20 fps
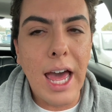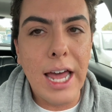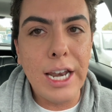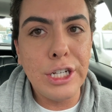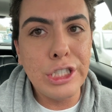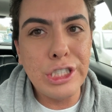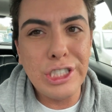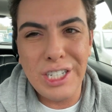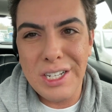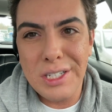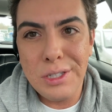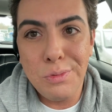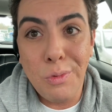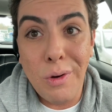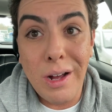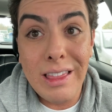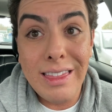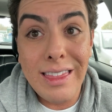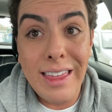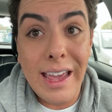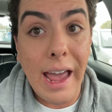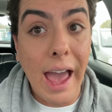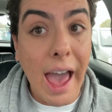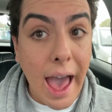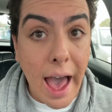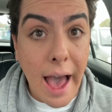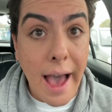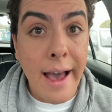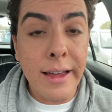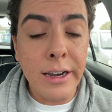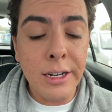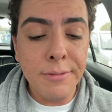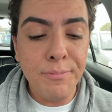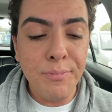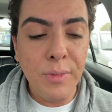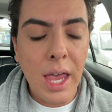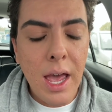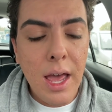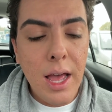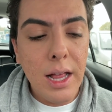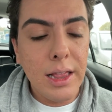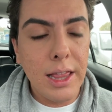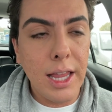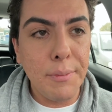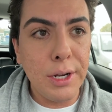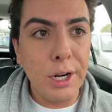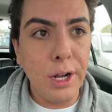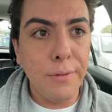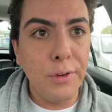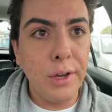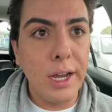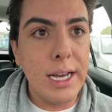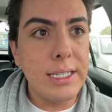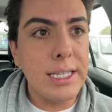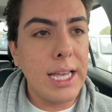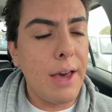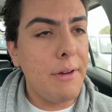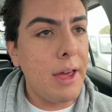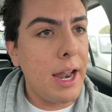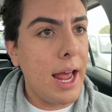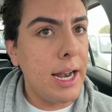that is just what they had. Let me know if you guys have